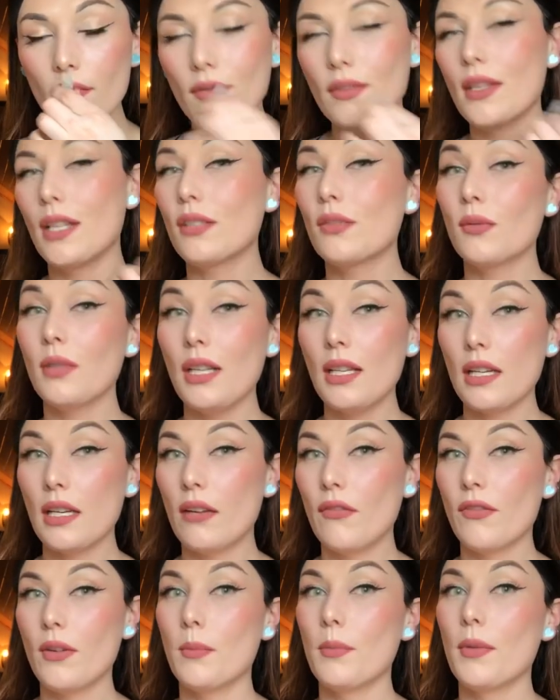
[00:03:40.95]
That's what I
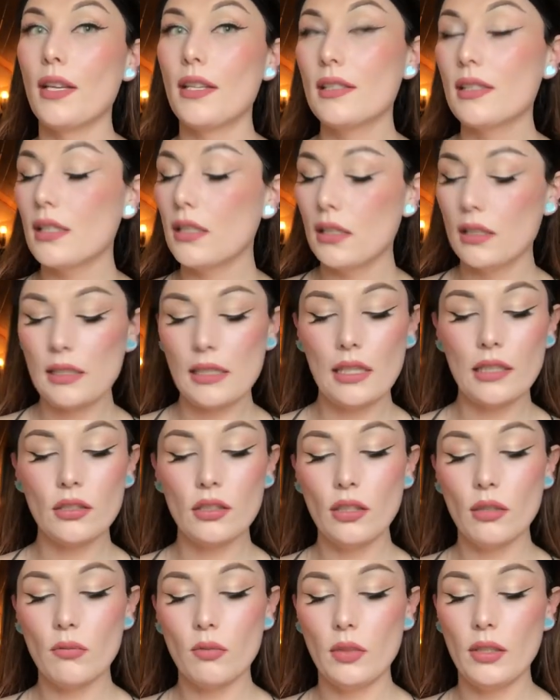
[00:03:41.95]
get from this, and it's
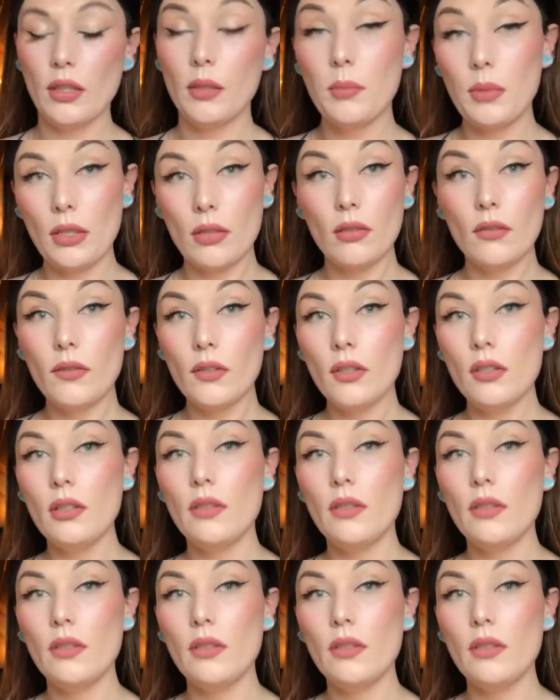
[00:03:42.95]
actually really beautiful.